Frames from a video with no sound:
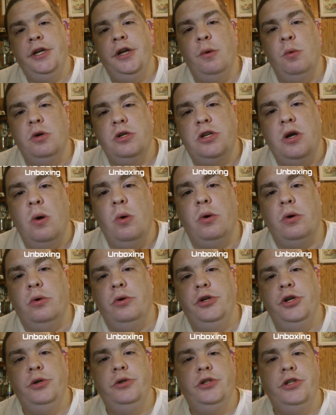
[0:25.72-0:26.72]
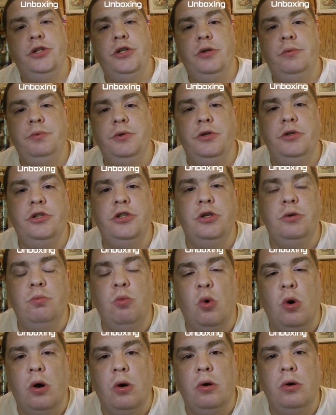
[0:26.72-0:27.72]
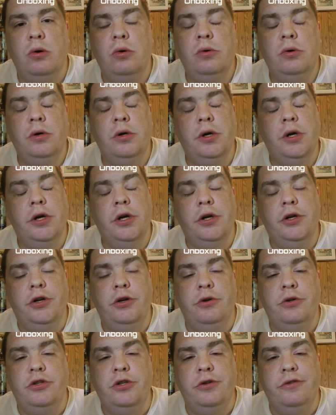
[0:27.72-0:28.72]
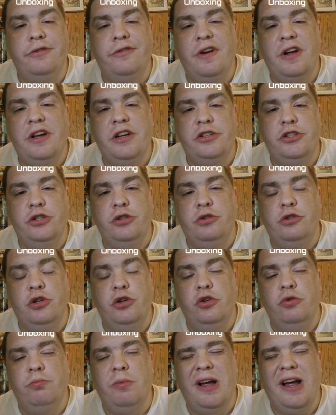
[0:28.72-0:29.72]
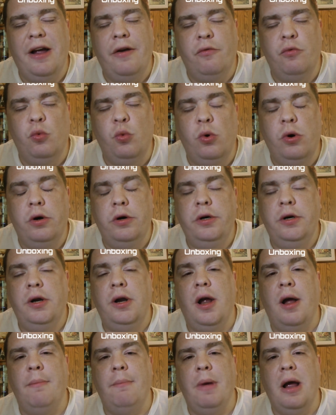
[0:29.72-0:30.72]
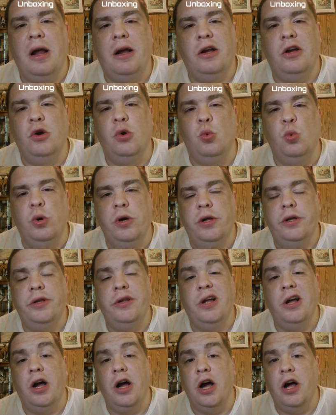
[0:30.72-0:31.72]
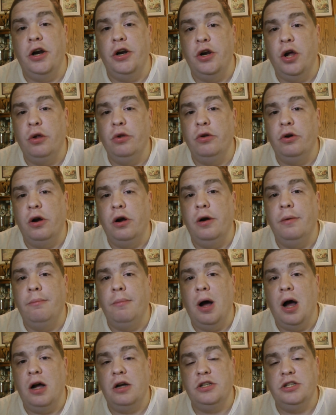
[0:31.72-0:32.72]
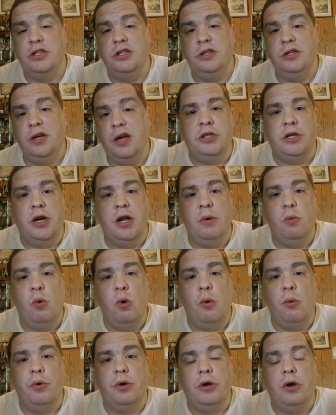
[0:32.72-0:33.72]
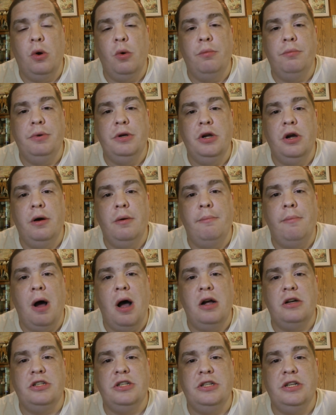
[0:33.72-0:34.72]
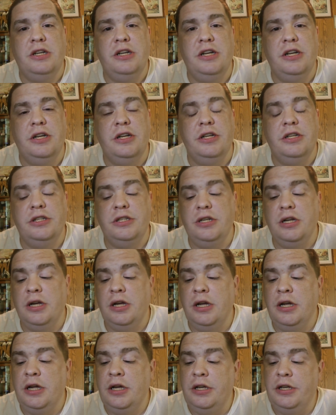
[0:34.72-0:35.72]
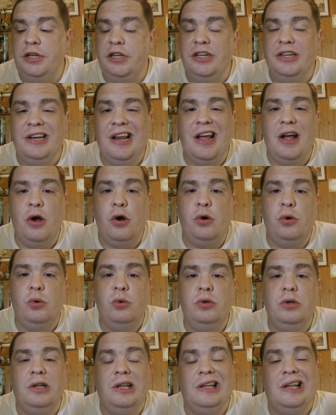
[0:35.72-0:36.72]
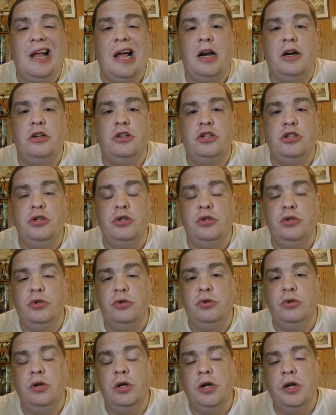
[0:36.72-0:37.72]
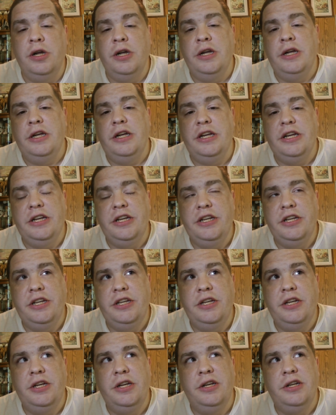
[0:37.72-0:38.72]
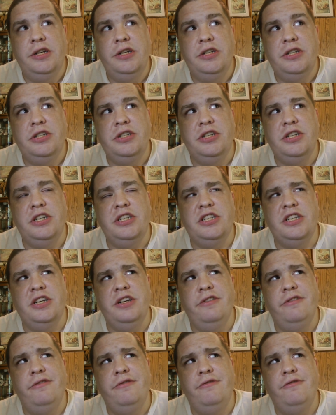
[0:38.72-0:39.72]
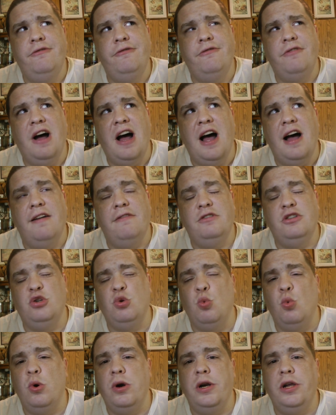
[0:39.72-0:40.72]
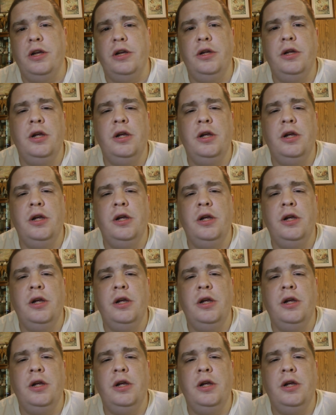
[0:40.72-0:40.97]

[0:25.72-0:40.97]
Yo, what's going on YouTube, YouTube world, YouTube fans, YouTube, everyone. I'm back here with another unboxing. Today what we're going to be unboxing is the Dell Latitude E6520